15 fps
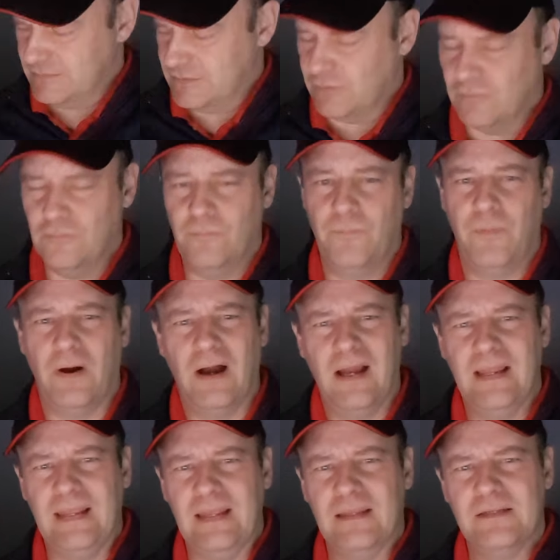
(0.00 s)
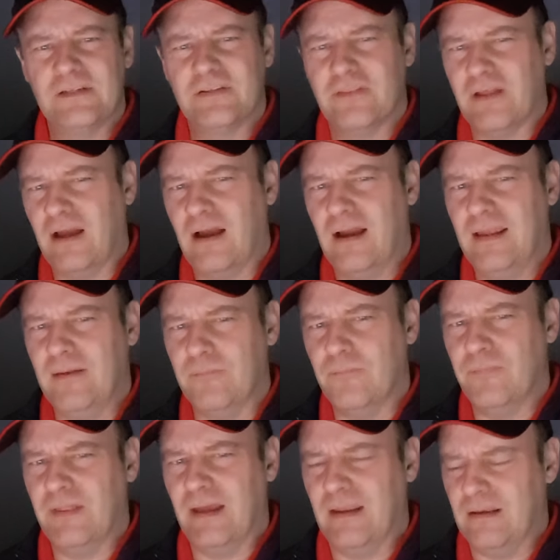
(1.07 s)
don't buy into the
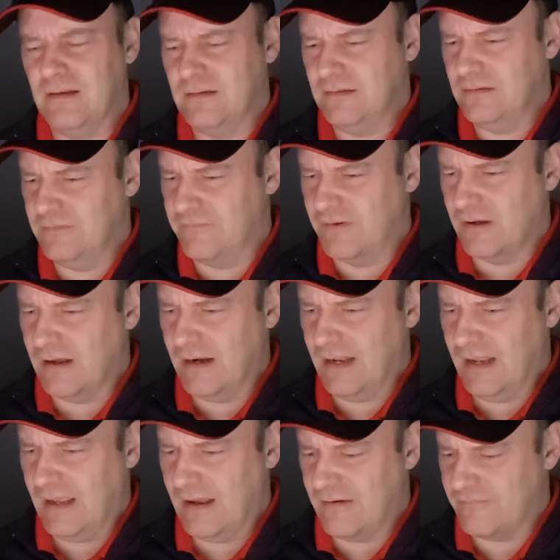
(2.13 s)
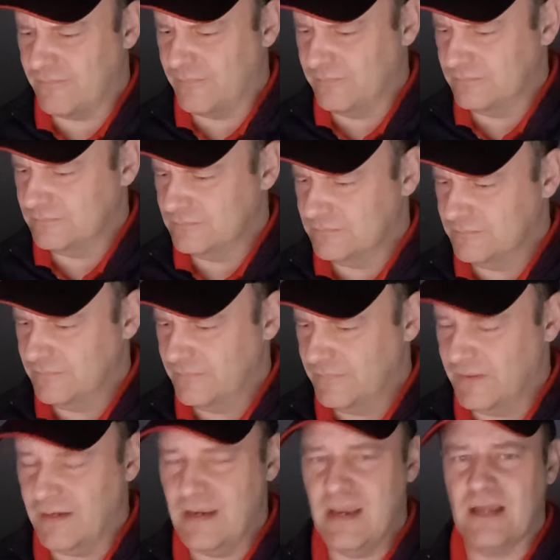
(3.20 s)
hype that you've got to have
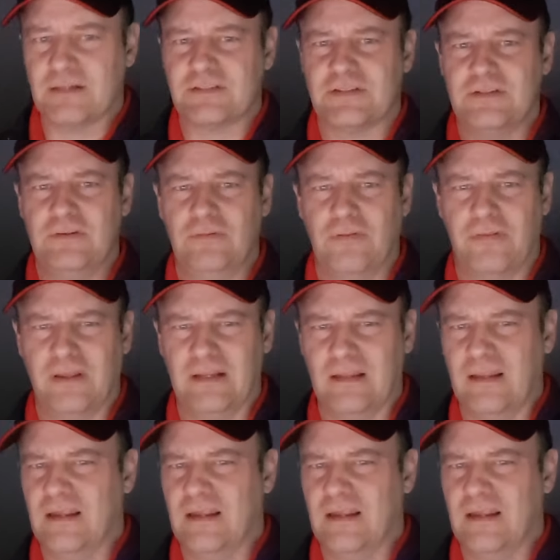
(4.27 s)
the next new thing, the